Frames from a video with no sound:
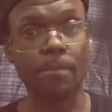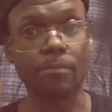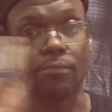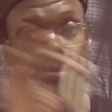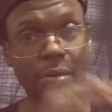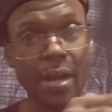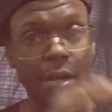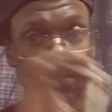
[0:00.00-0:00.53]

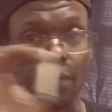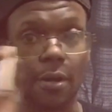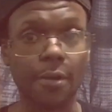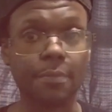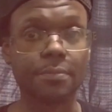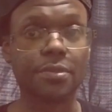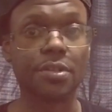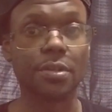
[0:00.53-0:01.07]

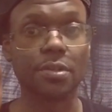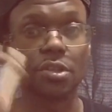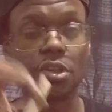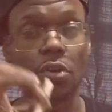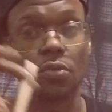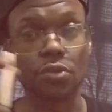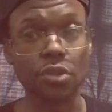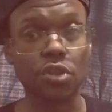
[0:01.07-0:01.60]
Breadcrumbs
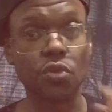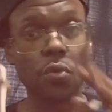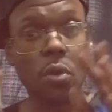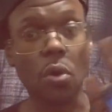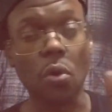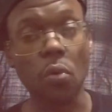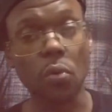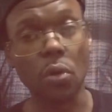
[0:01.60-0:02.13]
turns into a
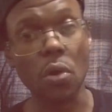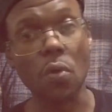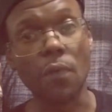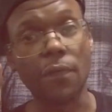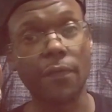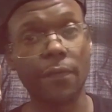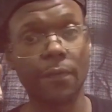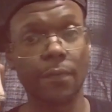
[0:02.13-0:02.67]
whole
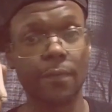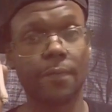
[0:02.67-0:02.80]
loaf.